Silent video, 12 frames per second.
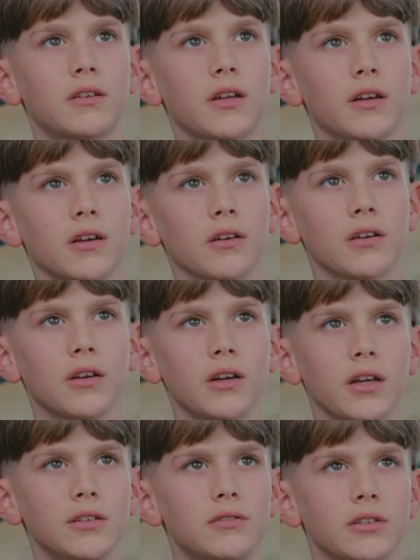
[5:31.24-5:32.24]
they're
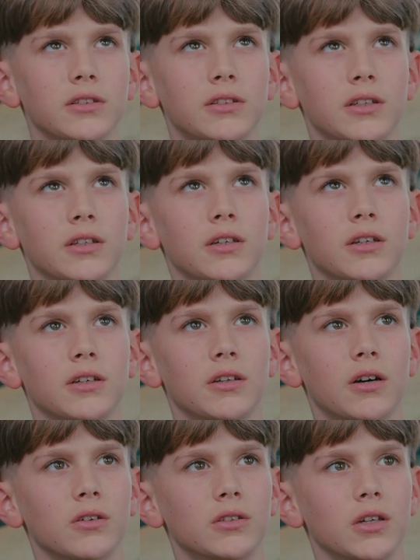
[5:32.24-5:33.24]
interesting in
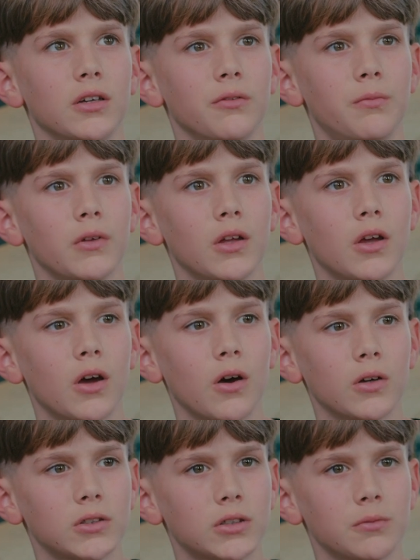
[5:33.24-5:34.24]
how
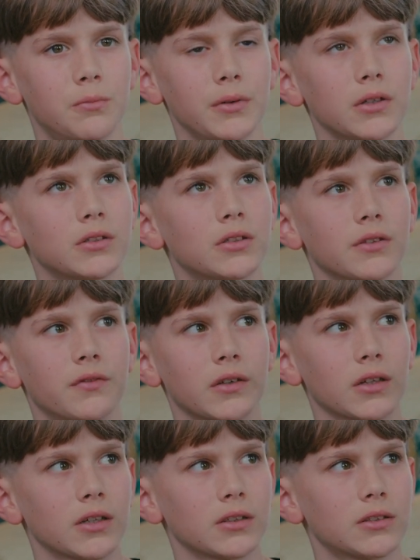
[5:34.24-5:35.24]
you can build
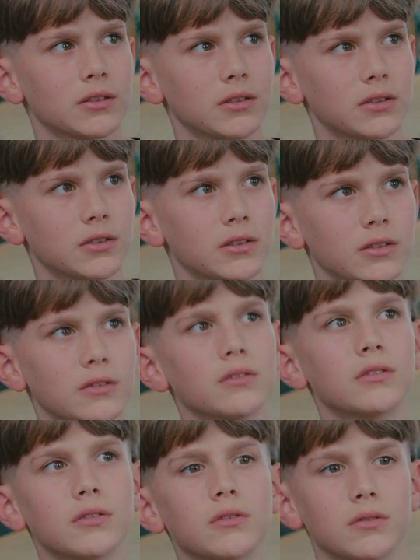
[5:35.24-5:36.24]
something like this.
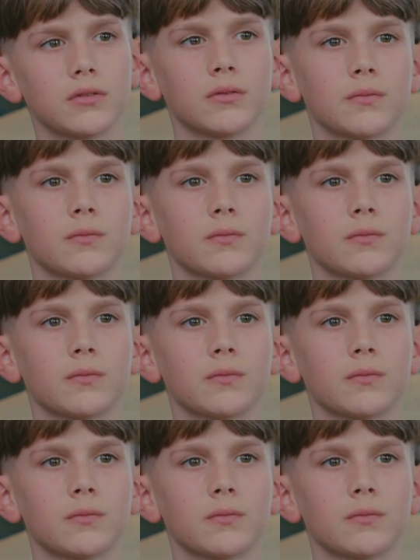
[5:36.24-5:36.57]
And